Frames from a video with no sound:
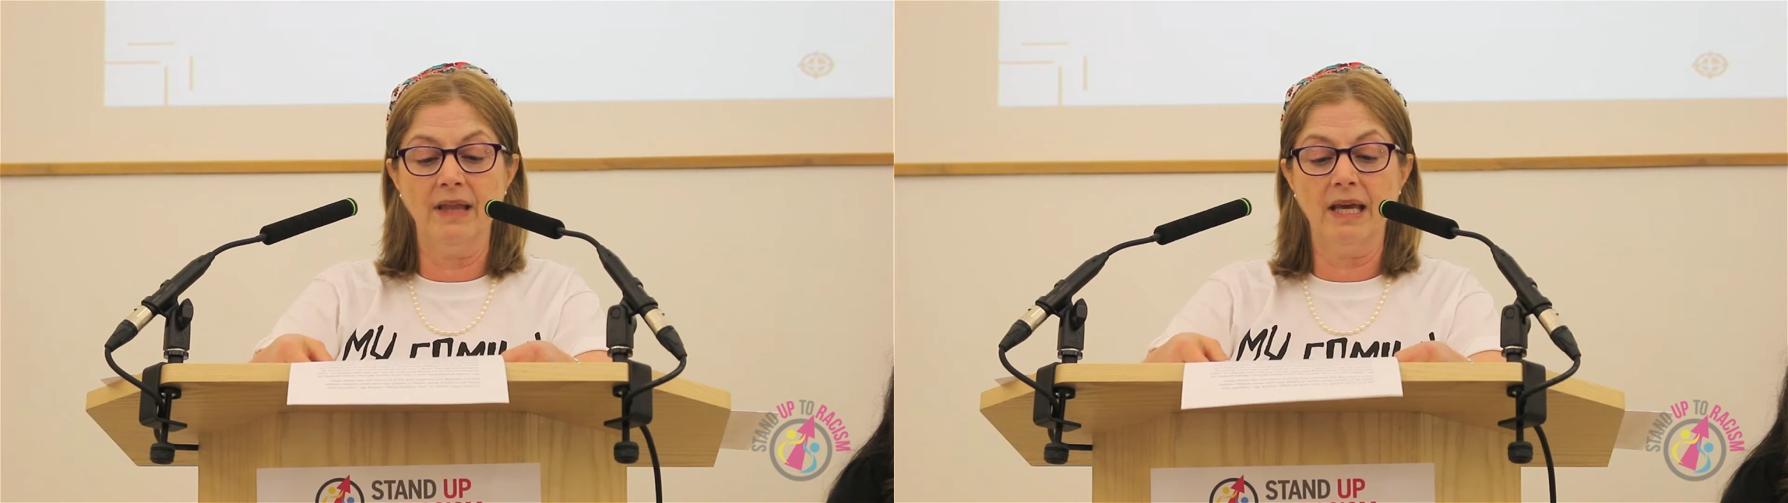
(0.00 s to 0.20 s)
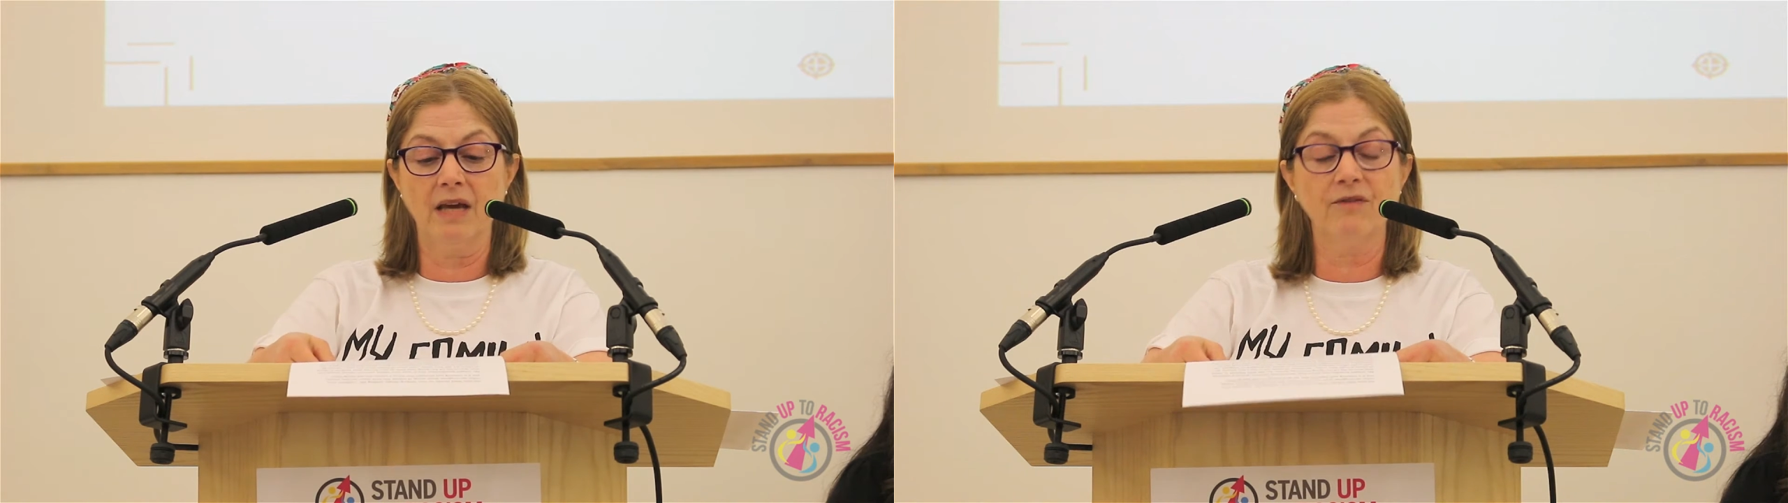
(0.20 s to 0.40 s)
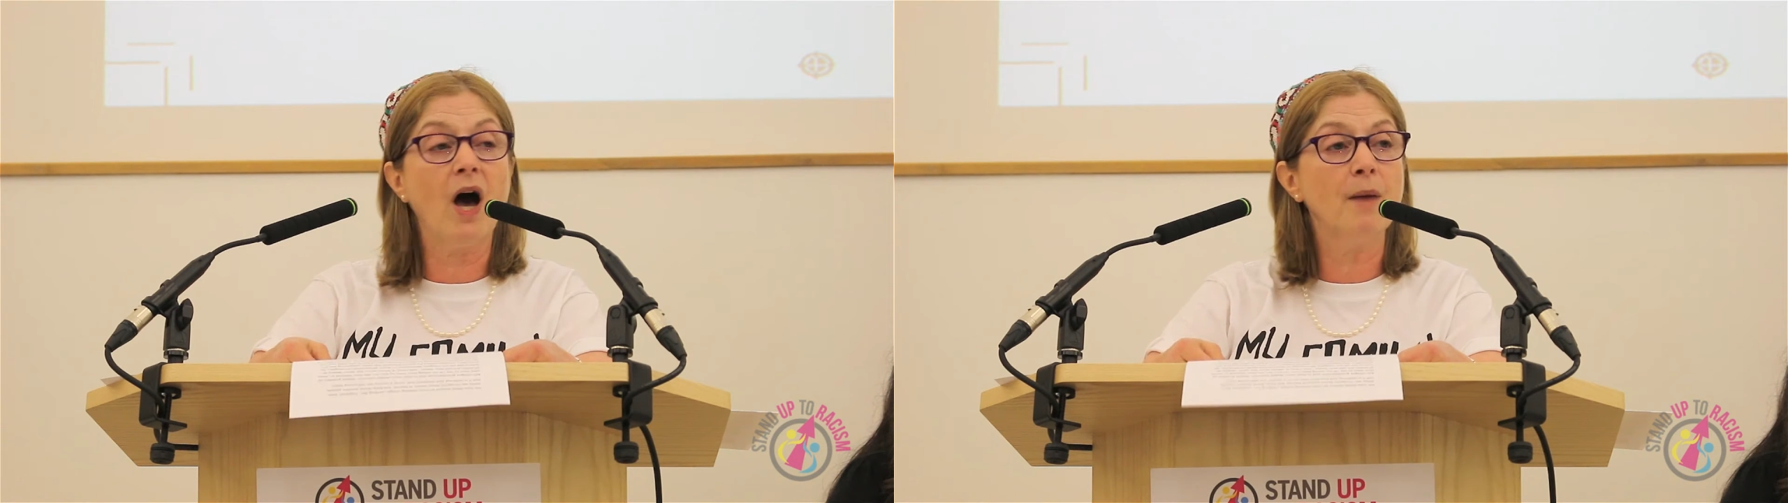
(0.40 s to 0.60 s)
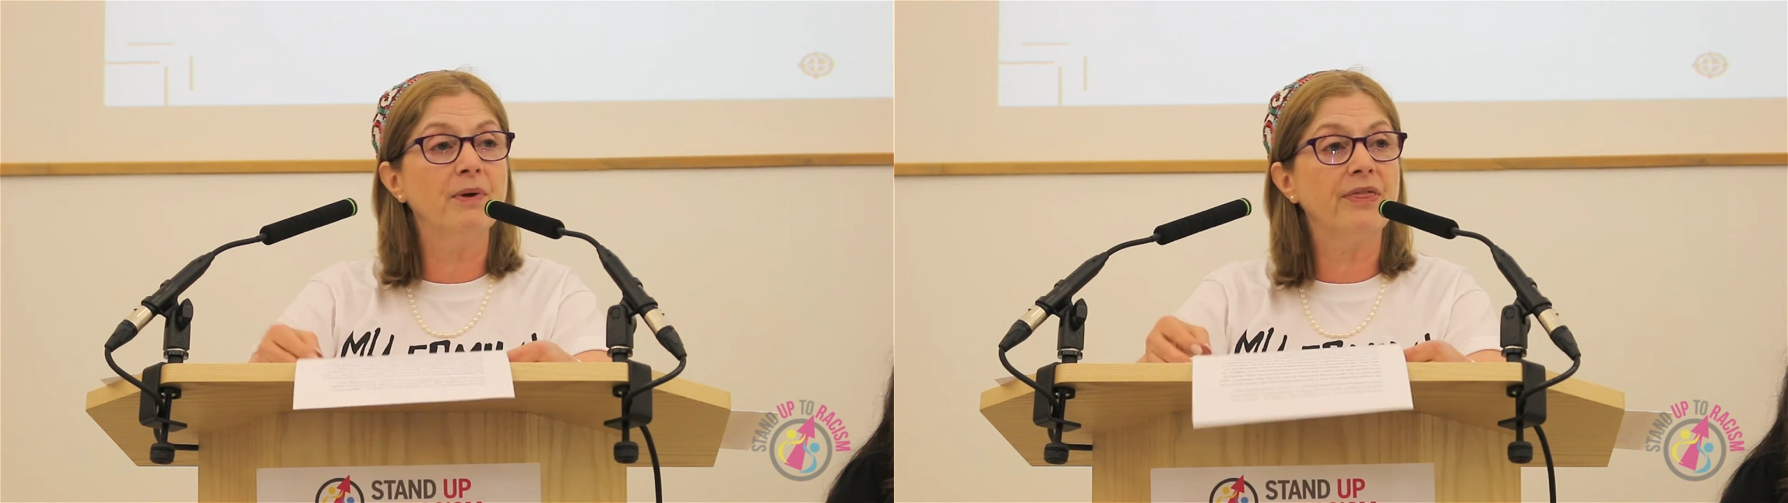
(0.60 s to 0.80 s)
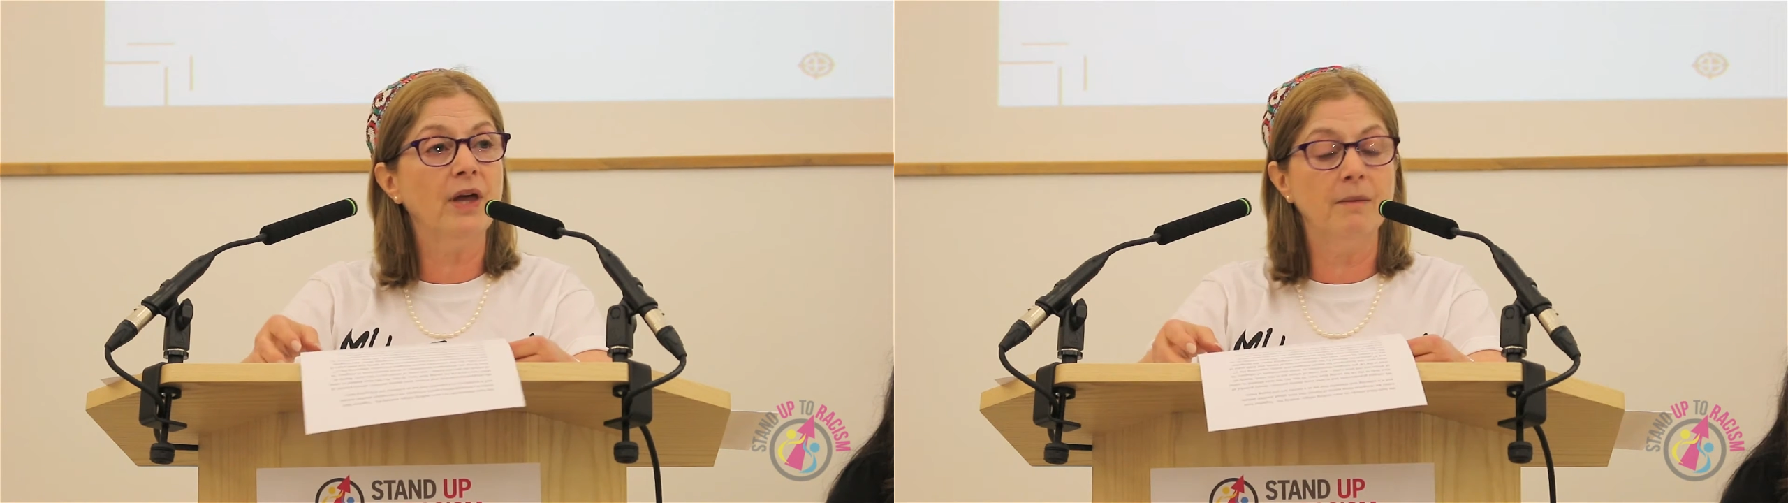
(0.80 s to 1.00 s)
They give
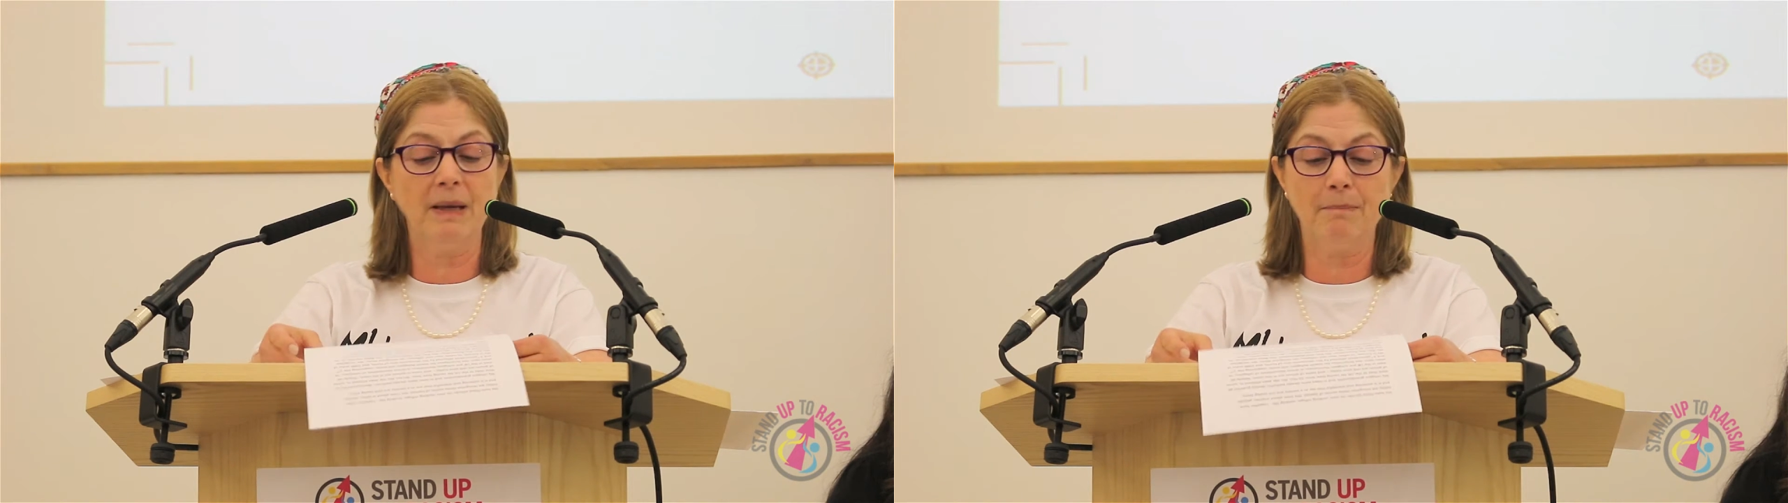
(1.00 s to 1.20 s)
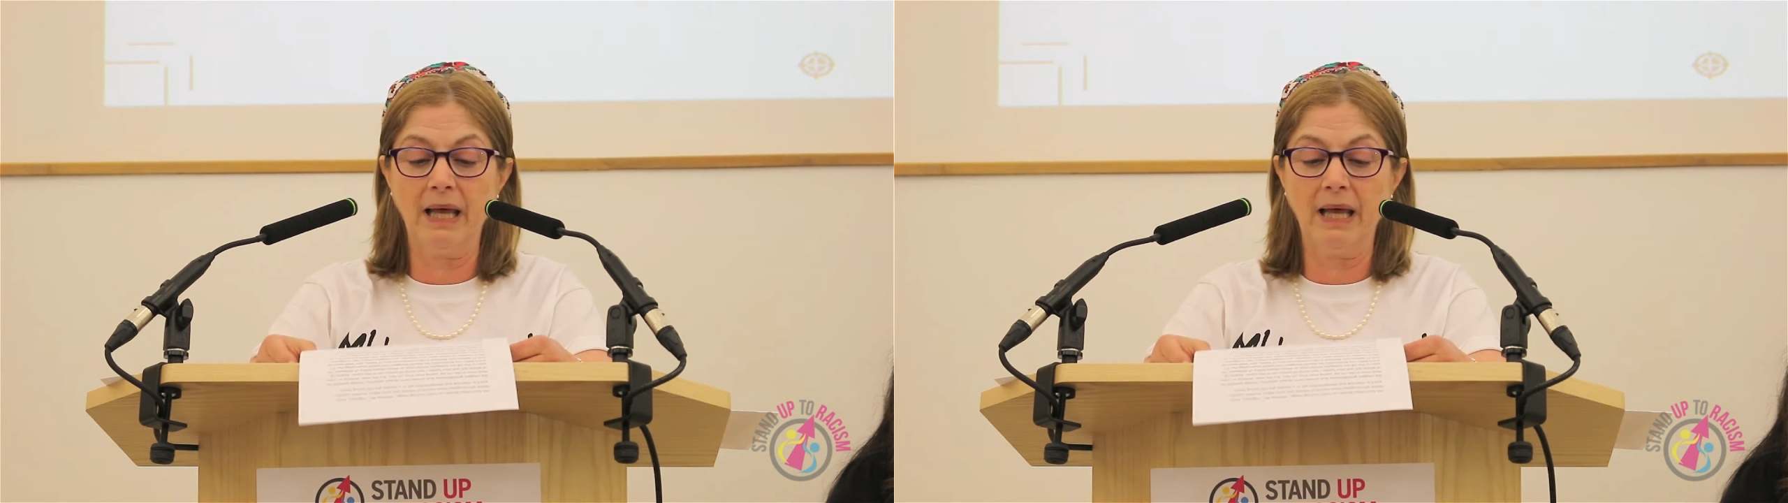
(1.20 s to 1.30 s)
hypothermic